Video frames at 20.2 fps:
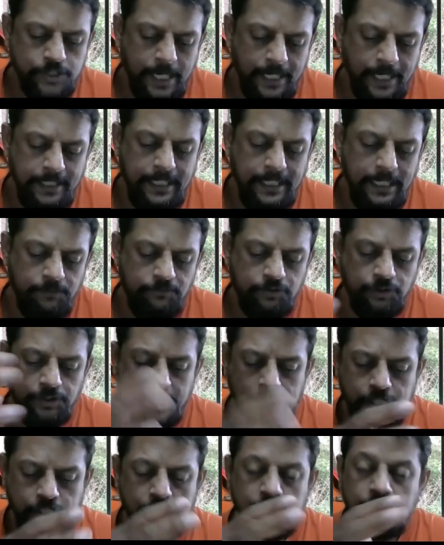High gave to the
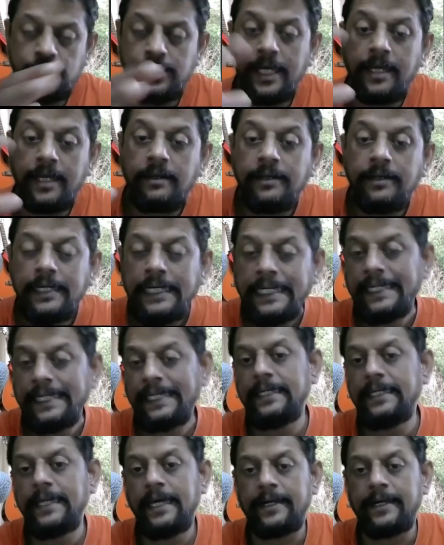nations their
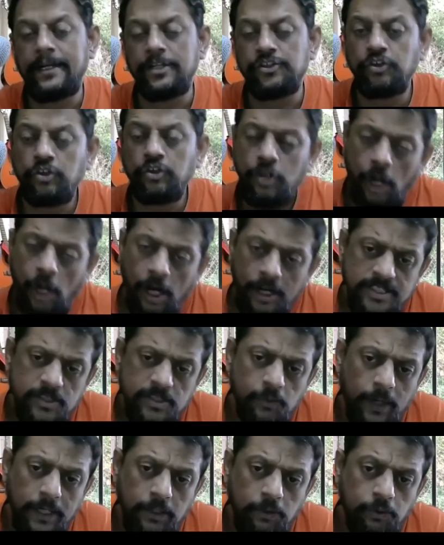inheritance. So God is the
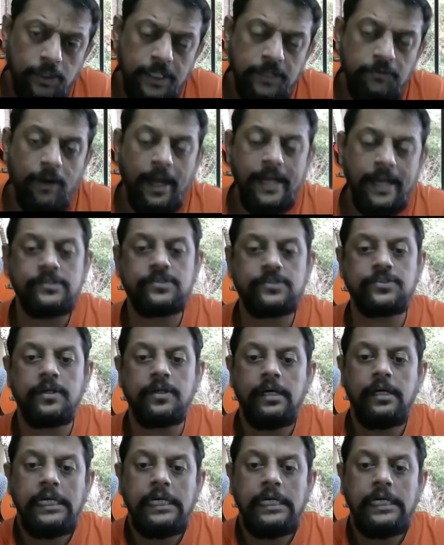one who divides.